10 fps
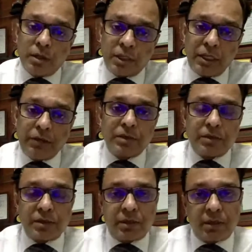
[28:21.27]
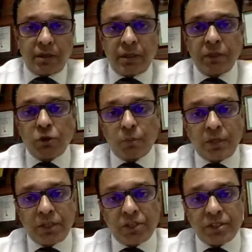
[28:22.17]
deal with any
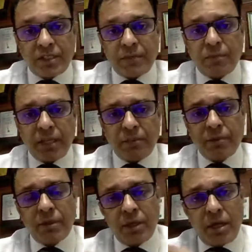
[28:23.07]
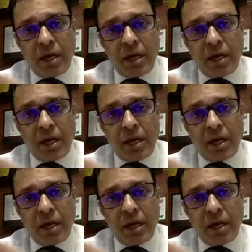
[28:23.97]
complications that may happen.